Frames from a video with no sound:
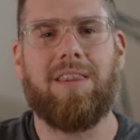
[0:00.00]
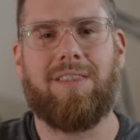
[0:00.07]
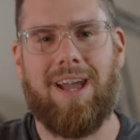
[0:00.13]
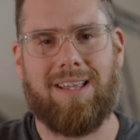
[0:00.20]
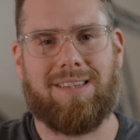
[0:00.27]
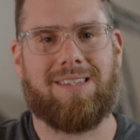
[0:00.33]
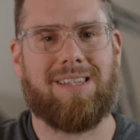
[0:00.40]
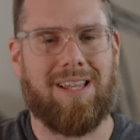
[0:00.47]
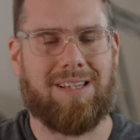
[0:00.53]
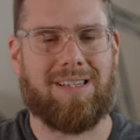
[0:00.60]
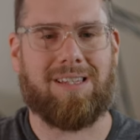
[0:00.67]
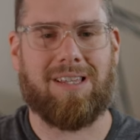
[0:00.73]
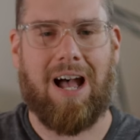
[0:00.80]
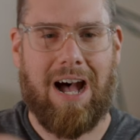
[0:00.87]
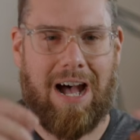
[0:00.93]
that
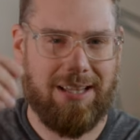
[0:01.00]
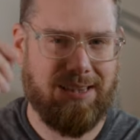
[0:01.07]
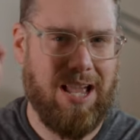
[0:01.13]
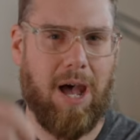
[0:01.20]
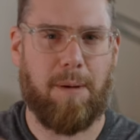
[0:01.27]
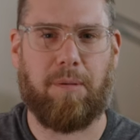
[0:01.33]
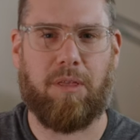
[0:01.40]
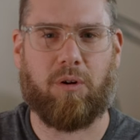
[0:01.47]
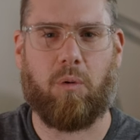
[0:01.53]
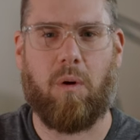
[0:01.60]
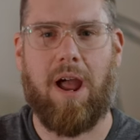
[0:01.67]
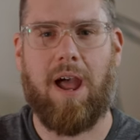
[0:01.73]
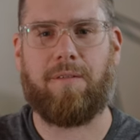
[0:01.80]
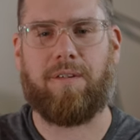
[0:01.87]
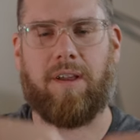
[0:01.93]
sits on top of the
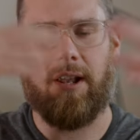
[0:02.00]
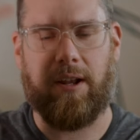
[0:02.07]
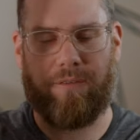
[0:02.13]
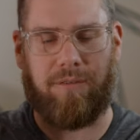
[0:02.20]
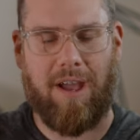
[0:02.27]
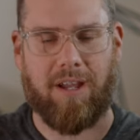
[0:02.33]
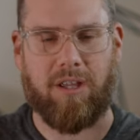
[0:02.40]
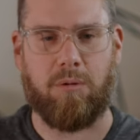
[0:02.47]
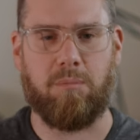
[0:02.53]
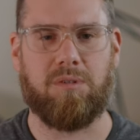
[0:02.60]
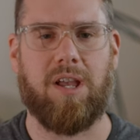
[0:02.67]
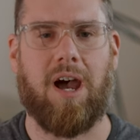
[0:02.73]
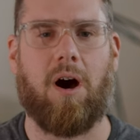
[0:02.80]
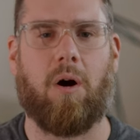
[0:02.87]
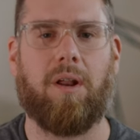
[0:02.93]
craft and it
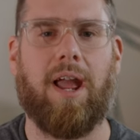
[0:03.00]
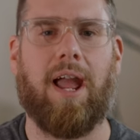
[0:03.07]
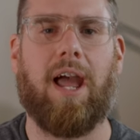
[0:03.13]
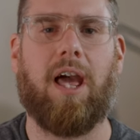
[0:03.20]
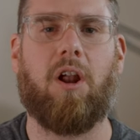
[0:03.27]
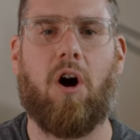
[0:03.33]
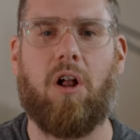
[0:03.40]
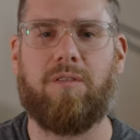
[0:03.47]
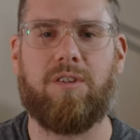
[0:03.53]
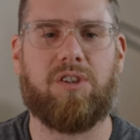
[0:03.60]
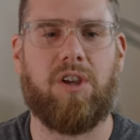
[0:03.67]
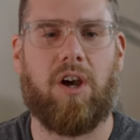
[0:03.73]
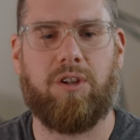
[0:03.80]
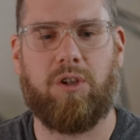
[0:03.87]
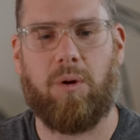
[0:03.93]
vacuums out, and all of a
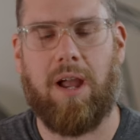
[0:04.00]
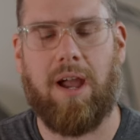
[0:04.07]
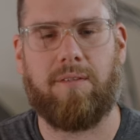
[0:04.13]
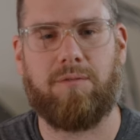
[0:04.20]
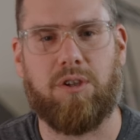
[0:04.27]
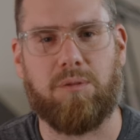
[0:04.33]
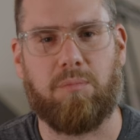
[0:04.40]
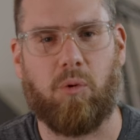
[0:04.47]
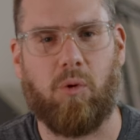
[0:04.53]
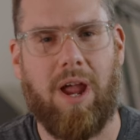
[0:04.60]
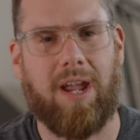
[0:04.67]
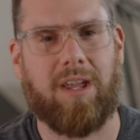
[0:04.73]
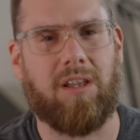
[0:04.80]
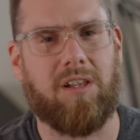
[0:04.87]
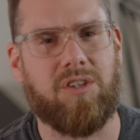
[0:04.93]
sudden you have this
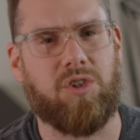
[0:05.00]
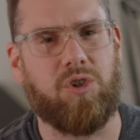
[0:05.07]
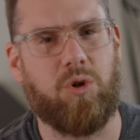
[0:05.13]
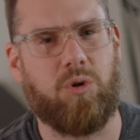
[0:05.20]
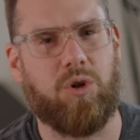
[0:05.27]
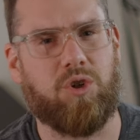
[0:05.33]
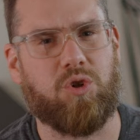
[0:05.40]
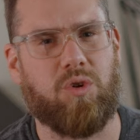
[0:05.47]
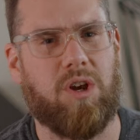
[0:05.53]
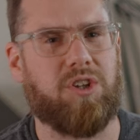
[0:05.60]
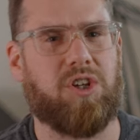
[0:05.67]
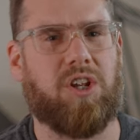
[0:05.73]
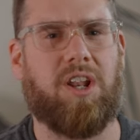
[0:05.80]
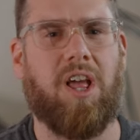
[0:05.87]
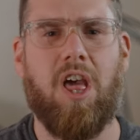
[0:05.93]
miraculous new
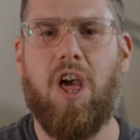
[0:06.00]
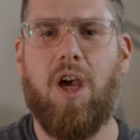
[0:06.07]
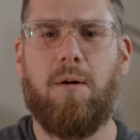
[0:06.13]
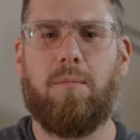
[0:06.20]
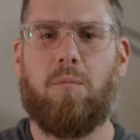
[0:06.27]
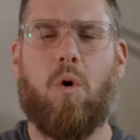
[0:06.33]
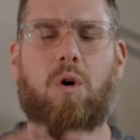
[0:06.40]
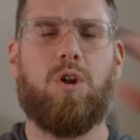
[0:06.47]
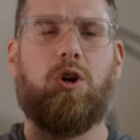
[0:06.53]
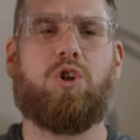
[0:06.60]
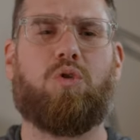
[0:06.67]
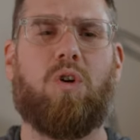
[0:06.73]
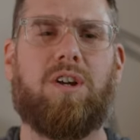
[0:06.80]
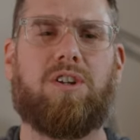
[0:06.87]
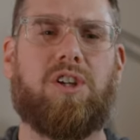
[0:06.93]
nutrition, more
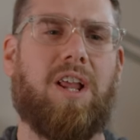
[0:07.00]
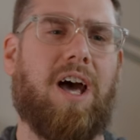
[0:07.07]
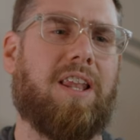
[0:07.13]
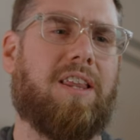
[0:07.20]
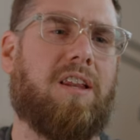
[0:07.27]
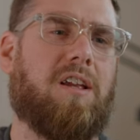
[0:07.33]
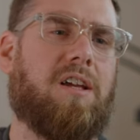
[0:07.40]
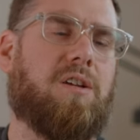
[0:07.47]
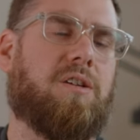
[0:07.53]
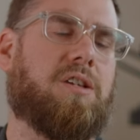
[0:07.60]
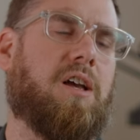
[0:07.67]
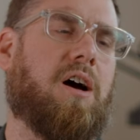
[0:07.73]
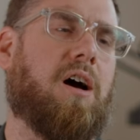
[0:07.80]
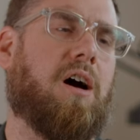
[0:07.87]
nutrition out of these